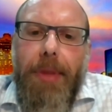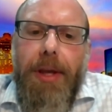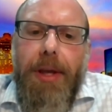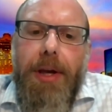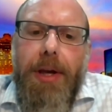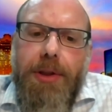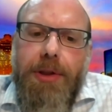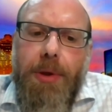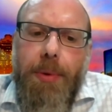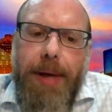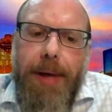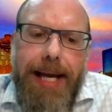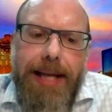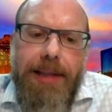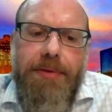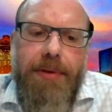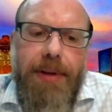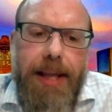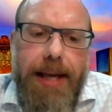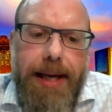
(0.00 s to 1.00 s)
So we asked
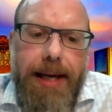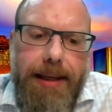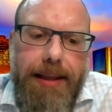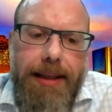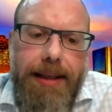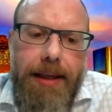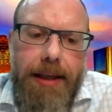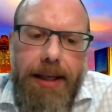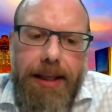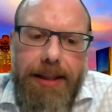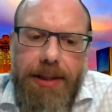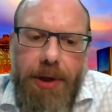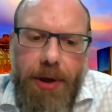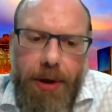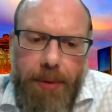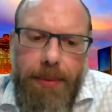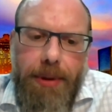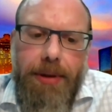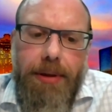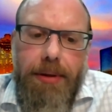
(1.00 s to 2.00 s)
for that in
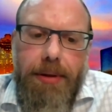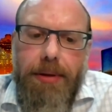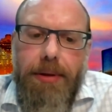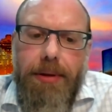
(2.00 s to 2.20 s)
October.